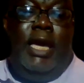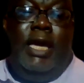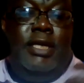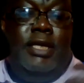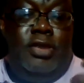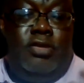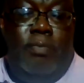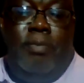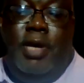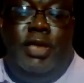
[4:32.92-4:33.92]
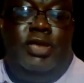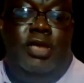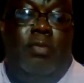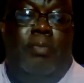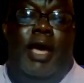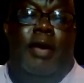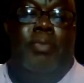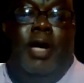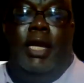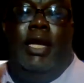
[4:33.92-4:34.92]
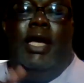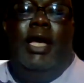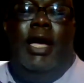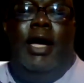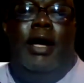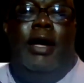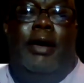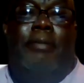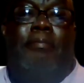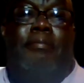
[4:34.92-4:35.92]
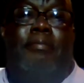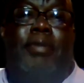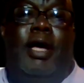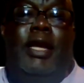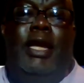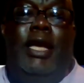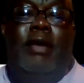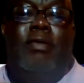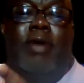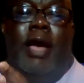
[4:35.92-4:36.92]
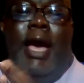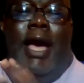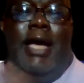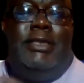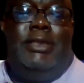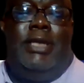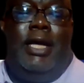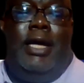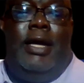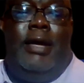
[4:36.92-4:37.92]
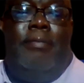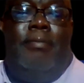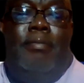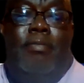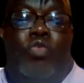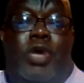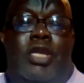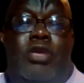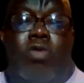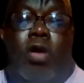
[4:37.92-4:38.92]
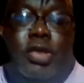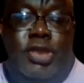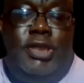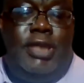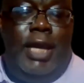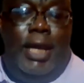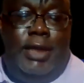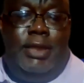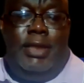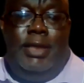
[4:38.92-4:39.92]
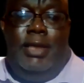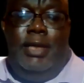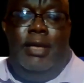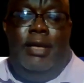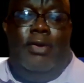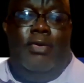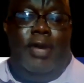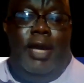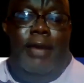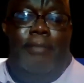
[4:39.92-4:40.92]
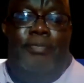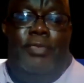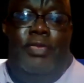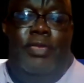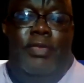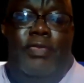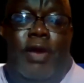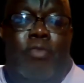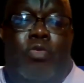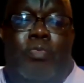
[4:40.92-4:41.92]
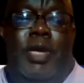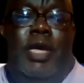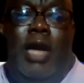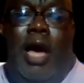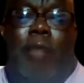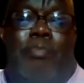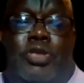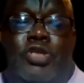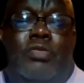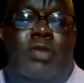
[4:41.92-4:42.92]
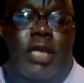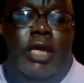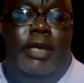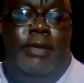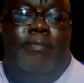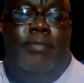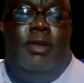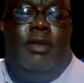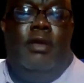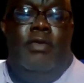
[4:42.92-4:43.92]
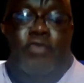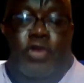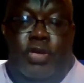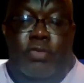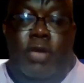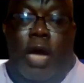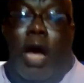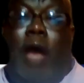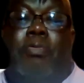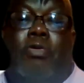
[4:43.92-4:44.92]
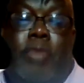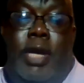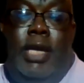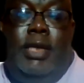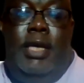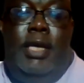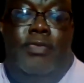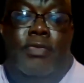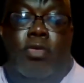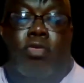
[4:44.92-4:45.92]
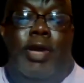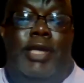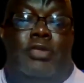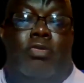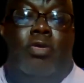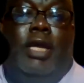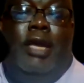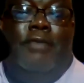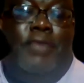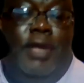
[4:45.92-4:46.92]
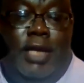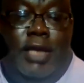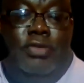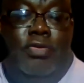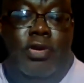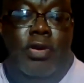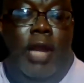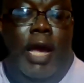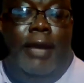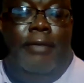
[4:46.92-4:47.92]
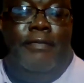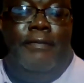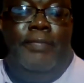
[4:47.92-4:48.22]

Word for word: He is a tremendous young man, but um, but as uh, when you are sent, okay, there will be an opportunity for you to operate in the grace or gifting that's on your life.